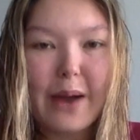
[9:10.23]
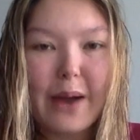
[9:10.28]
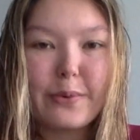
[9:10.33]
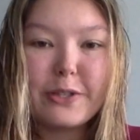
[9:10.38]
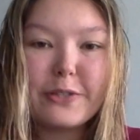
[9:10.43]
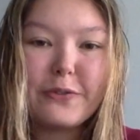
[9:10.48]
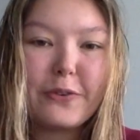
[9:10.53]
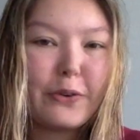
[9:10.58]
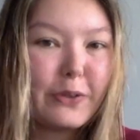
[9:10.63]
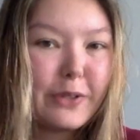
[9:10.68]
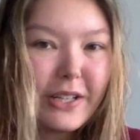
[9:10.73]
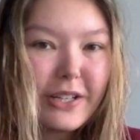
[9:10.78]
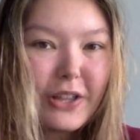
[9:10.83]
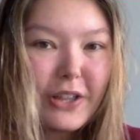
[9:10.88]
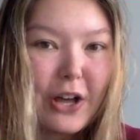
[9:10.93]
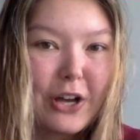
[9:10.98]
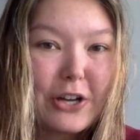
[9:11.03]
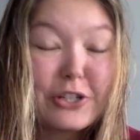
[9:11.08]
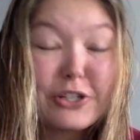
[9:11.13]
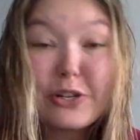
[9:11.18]
I was folding
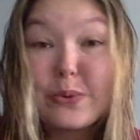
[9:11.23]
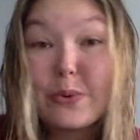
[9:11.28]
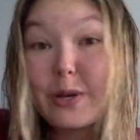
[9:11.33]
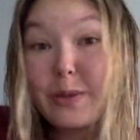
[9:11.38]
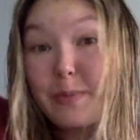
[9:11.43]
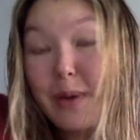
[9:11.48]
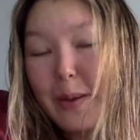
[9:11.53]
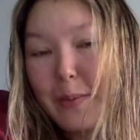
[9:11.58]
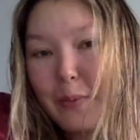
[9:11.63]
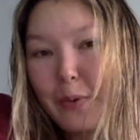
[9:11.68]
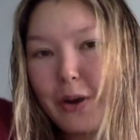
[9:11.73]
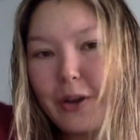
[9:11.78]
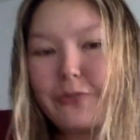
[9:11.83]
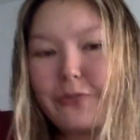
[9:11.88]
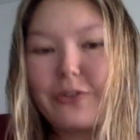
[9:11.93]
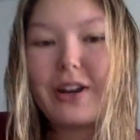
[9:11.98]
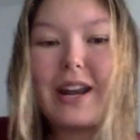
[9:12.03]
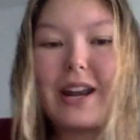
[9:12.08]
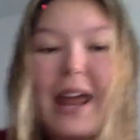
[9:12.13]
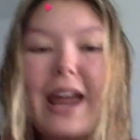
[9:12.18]
laundry with my
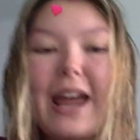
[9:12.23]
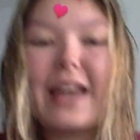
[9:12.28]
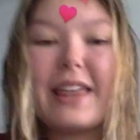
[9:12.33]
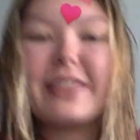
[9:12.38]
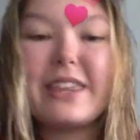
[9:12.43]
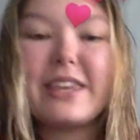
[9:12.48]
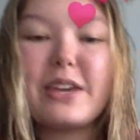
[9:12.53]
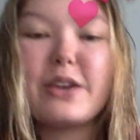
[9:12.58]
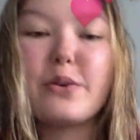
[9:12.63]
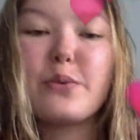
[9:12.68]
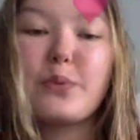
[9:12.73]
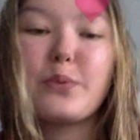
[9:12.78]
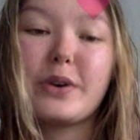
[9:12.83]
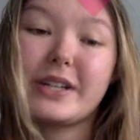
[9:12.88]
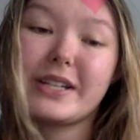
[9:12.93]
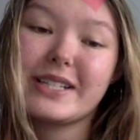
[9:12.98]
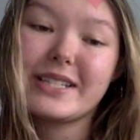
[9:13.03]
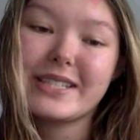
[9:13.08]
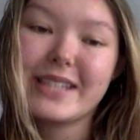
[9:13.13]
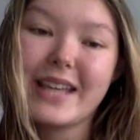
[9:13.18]
boyfriend and the
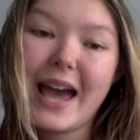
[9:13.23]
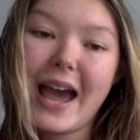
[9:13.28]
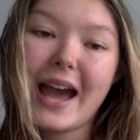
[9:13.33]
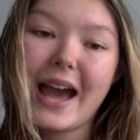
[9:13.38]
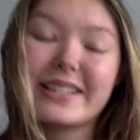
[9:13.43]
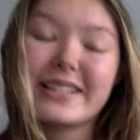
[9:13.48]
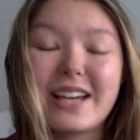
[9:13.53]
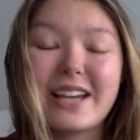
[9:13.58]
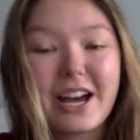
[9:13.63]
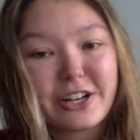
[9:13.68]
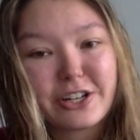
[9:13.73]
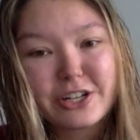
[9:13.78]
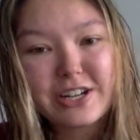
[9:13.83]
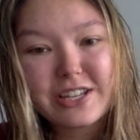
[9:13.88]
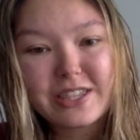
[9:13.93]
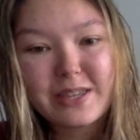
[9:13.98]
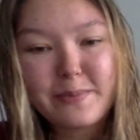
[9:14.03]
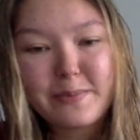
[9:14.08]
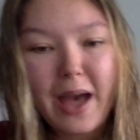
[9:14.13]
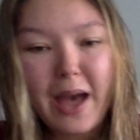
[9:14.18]
wooden slats
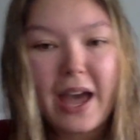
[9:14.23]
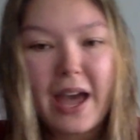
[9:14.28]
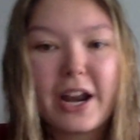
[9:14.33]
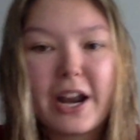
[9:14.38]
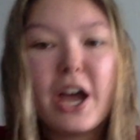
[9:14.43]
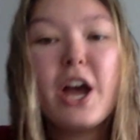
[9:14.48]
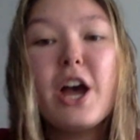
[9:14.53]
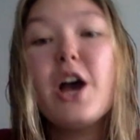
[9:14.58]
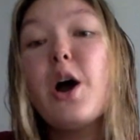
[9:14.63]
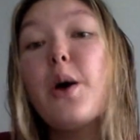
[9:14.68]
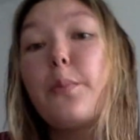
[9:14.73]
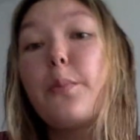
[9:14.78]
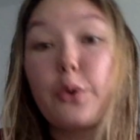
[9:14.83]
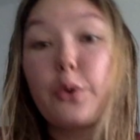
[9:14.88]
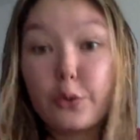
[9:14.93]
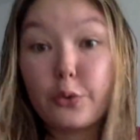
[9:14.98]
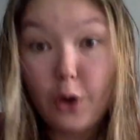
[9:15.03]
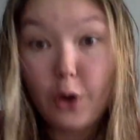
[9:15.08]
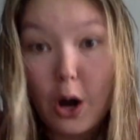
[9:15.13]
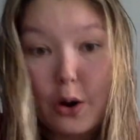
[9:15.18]
underneath the bed
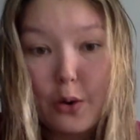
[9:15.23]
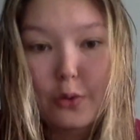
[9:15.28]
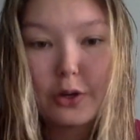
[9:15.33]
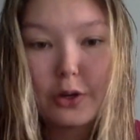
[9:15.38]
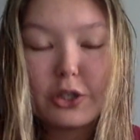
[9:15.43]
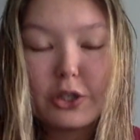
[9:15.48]
broke.